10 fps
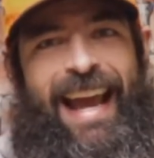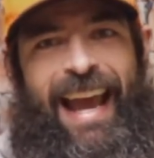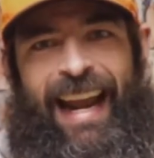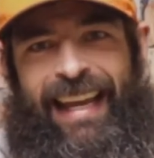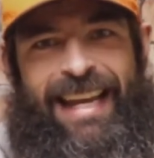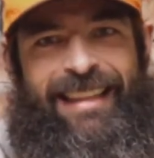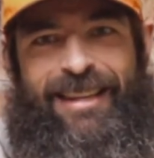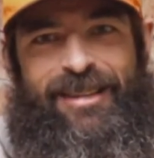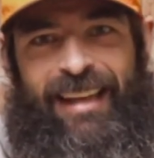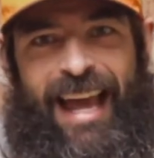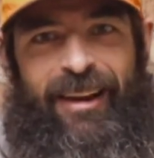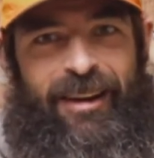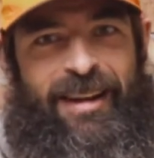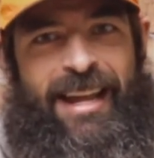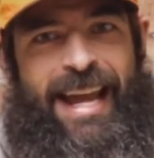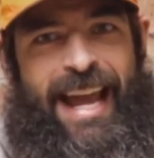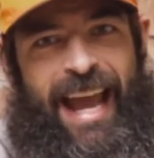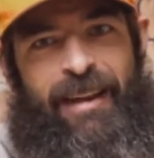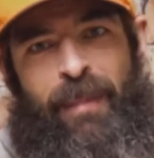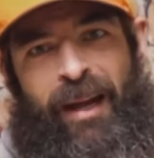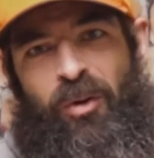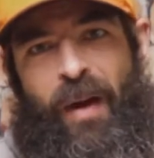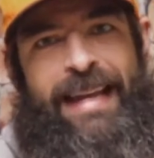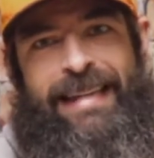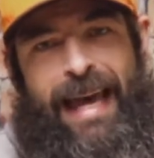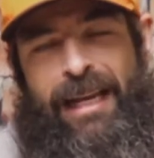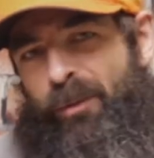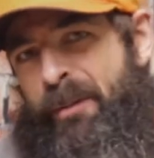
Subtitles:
And I get this letter, and my granddaddy